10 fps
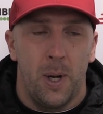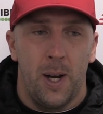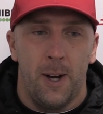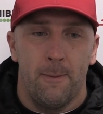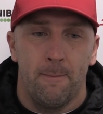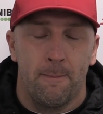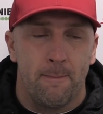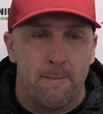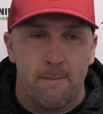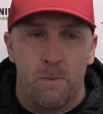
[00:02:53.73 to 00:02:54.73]
But I
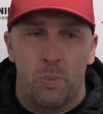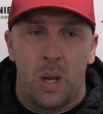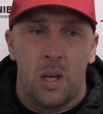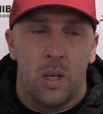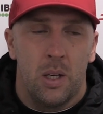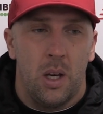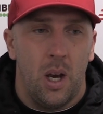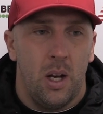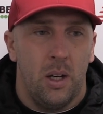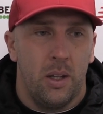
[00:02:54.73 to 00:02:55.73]

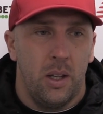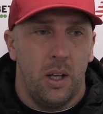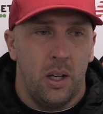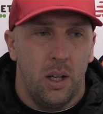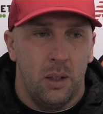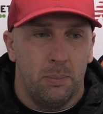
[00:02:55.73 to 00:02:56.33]
think